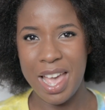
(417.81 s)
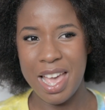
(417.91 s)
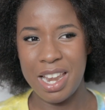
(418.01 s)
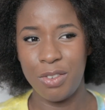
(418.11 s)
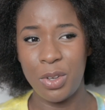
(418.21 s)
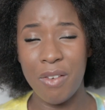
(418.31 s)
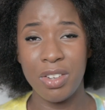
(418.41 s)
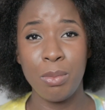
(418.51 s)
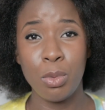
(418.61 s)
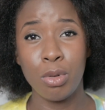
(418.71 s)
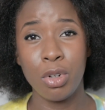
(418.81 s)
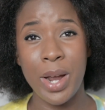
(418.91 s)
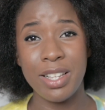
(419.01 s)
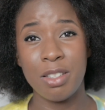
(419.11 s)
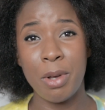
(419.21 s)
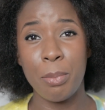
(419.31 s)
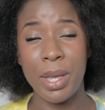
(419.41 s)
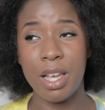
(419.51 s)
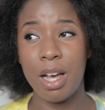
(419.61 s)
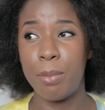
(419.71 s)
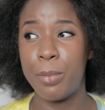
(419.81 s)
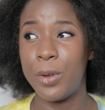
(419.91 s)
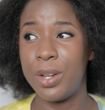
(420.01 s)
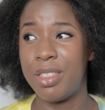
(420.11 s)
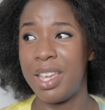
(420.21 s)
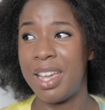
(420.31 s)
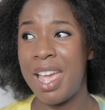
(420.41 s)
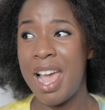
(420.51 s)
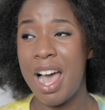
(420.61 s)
and if you have any more requests about makeup or anything,